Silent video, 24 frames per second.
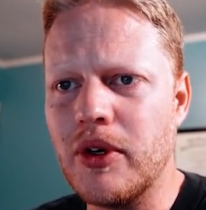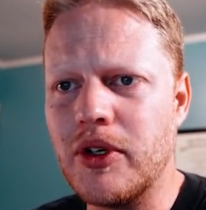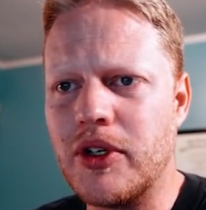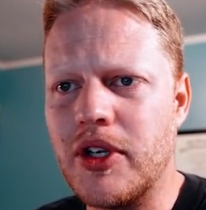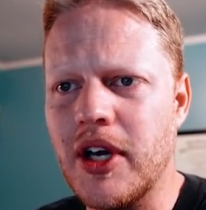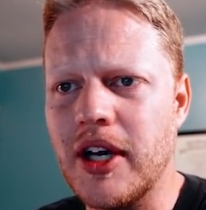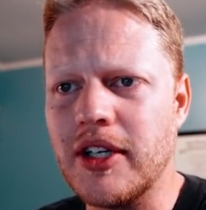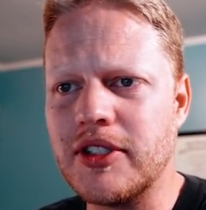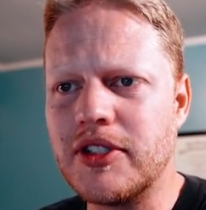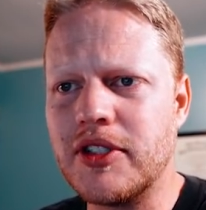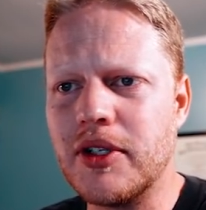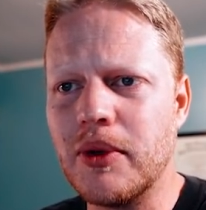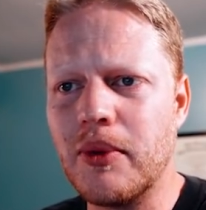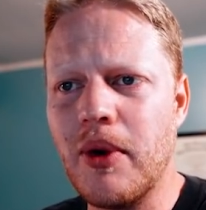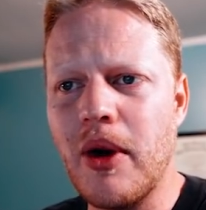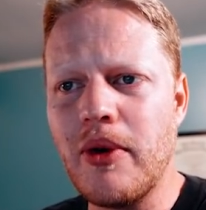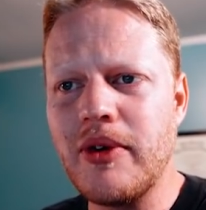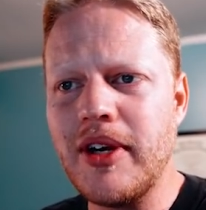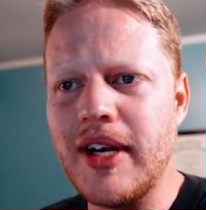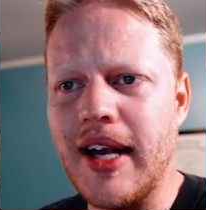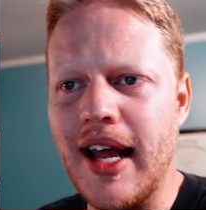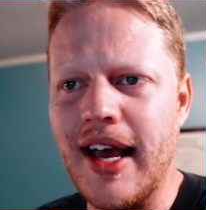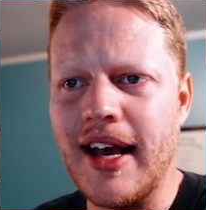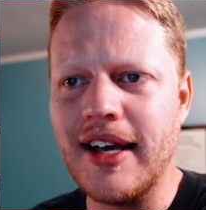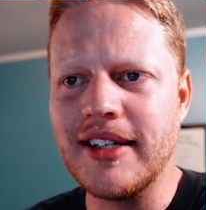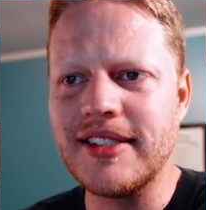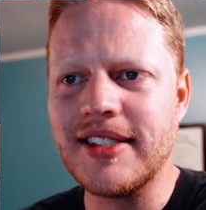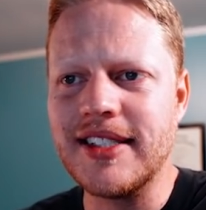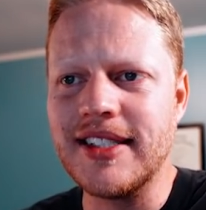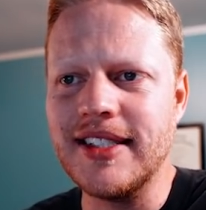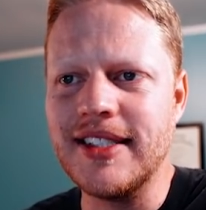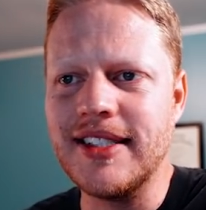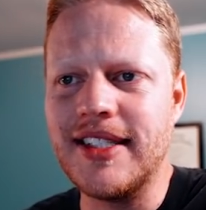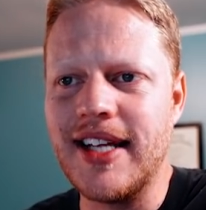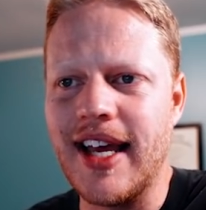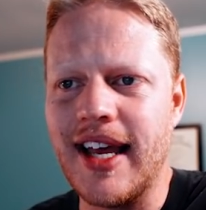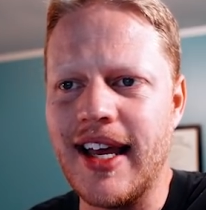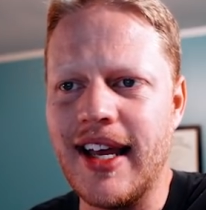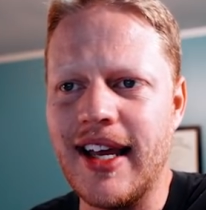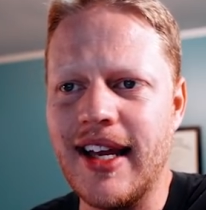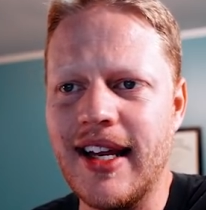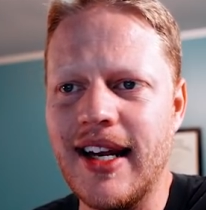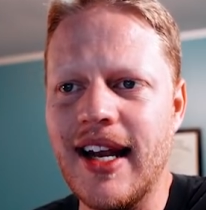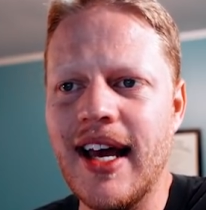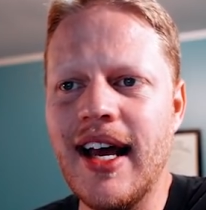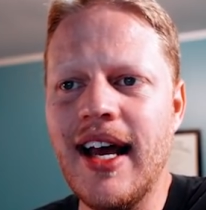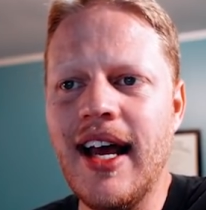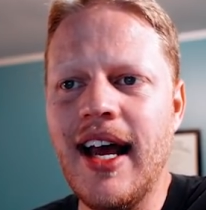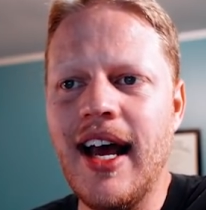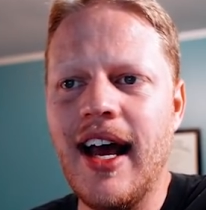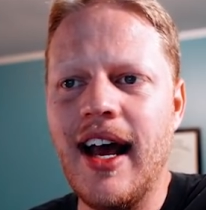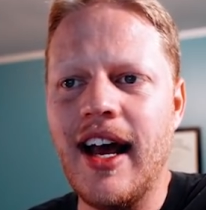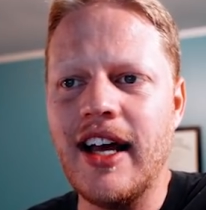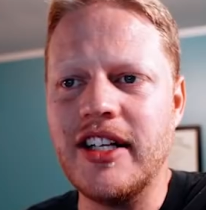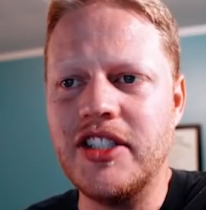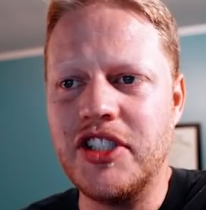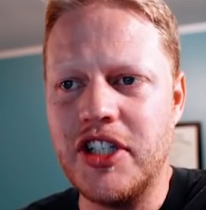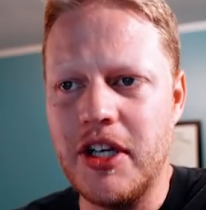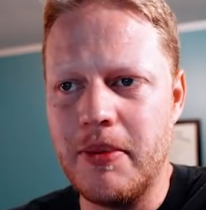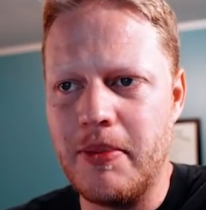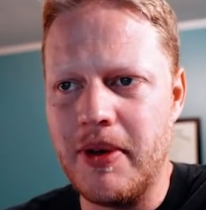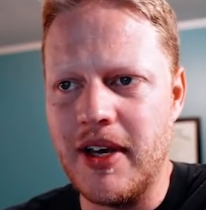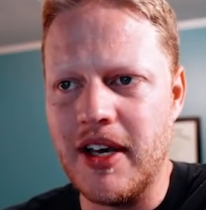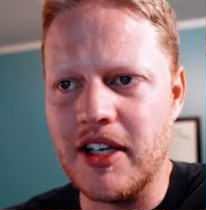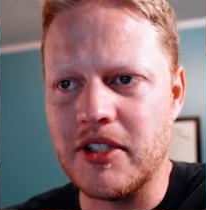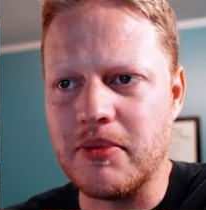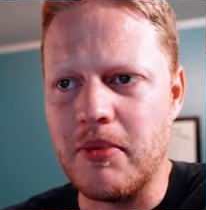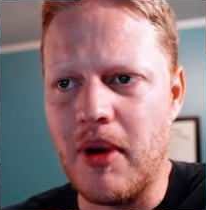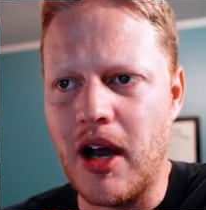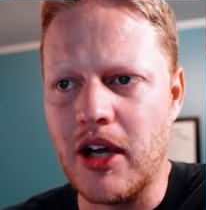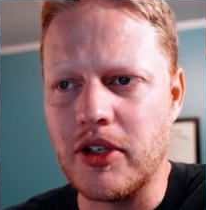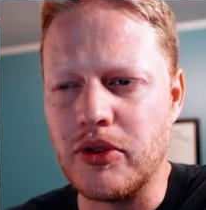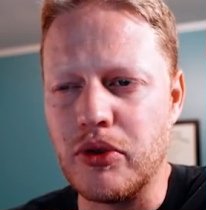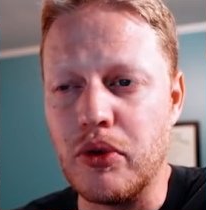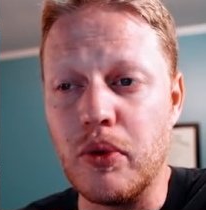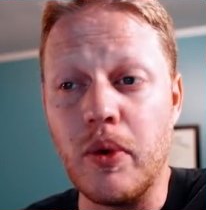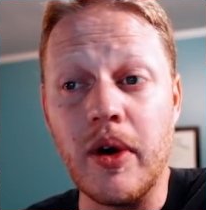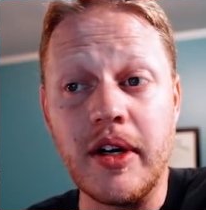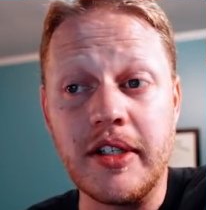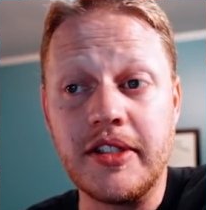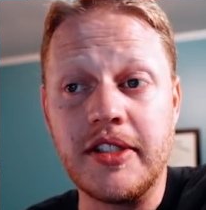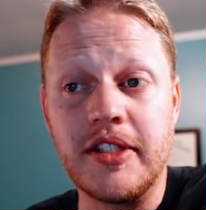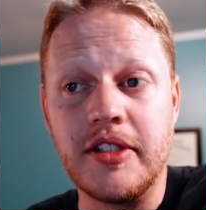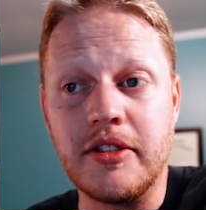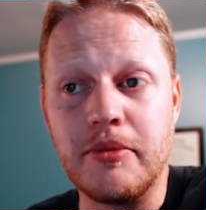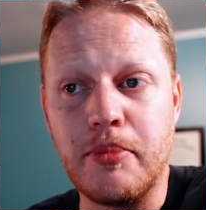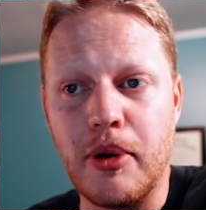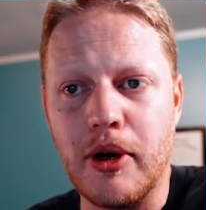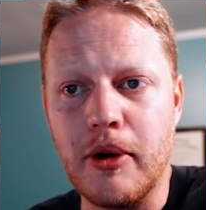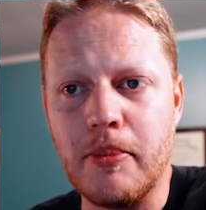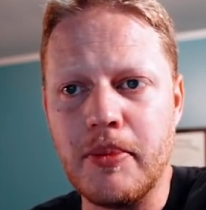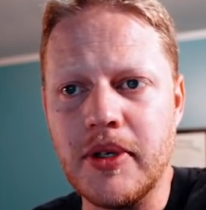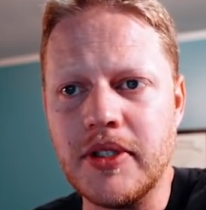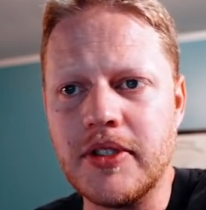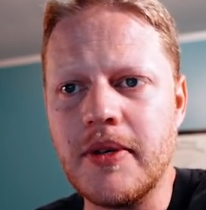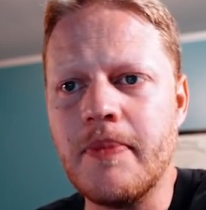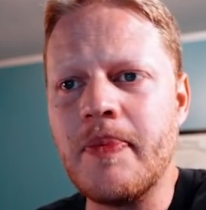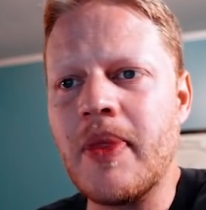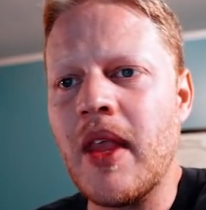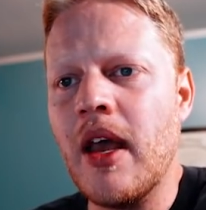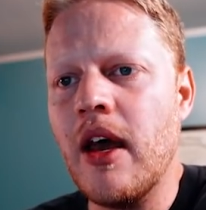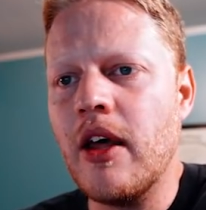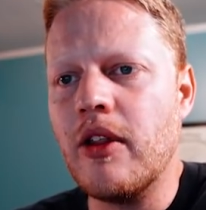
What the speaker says: Does the Ronin-S contain a GPS module? What is its purpose?